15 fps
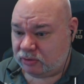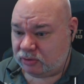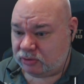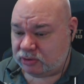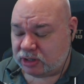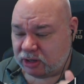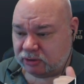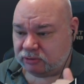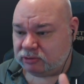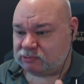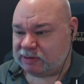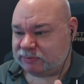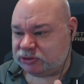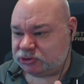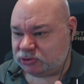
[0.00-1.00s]
No, the
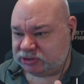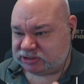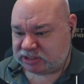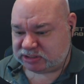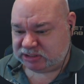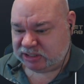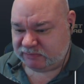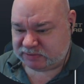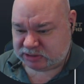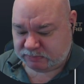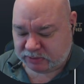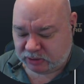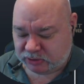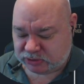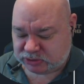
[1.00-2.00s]
weapon choice doesn't give us a
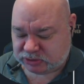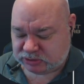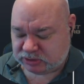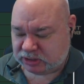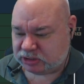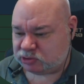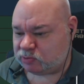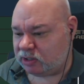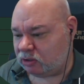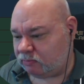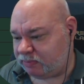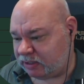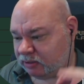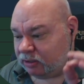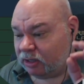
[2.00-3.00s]
bonus as well.
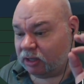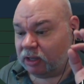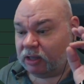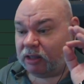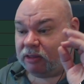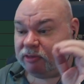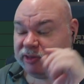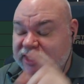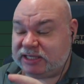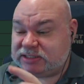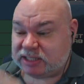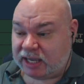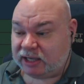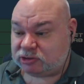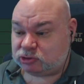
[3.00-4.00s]
But these
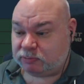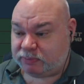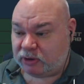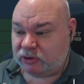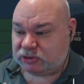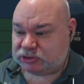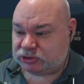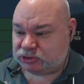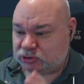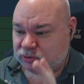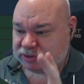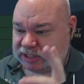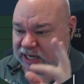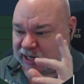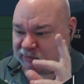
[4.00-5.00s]
extra bonuses to
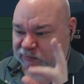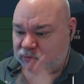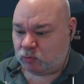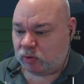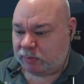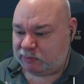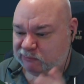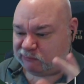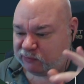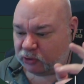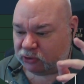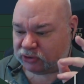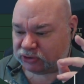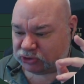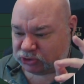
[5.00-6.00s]
attack from weapon
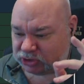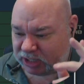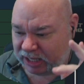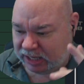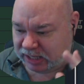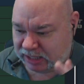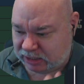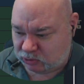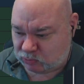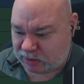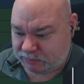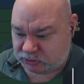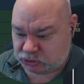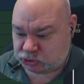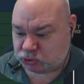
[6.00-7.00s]
focus and
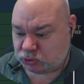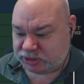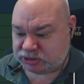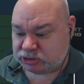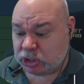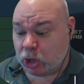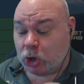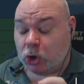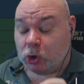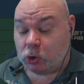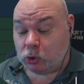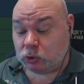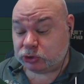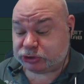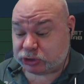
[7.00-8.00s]
weapon choice
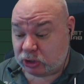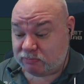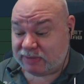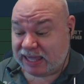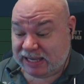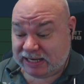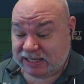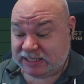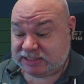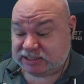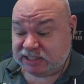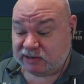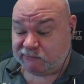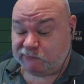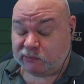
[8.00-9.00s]
also make it
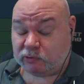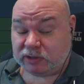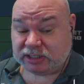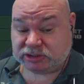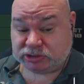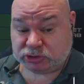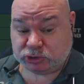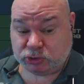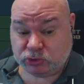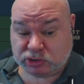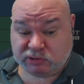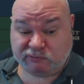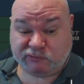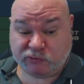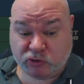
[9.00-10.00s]
easier for us to
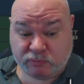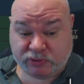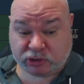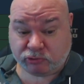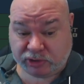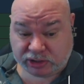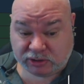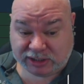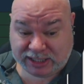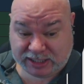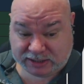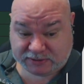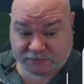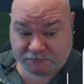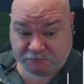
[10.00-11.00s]
confirm the critical
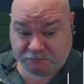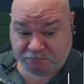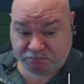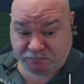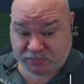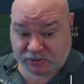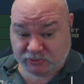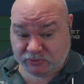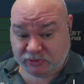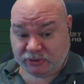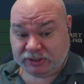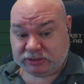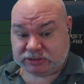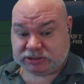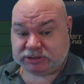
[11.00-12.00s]
hit. All
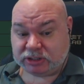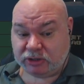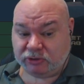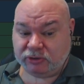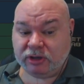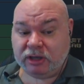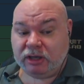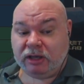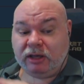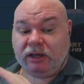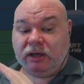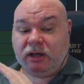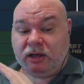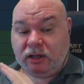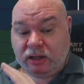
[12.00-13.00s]
right, so
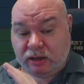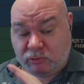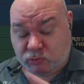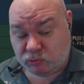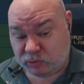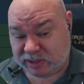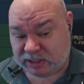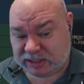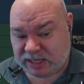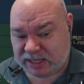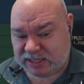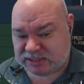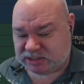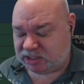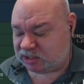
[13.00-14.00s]
really
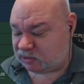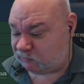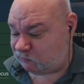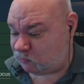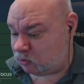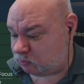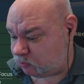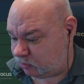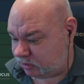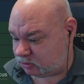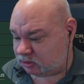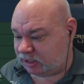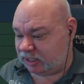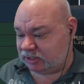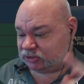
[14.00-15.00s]
easy to confirm
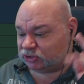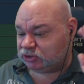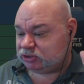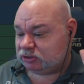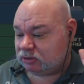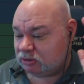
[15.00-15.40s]
critical hits.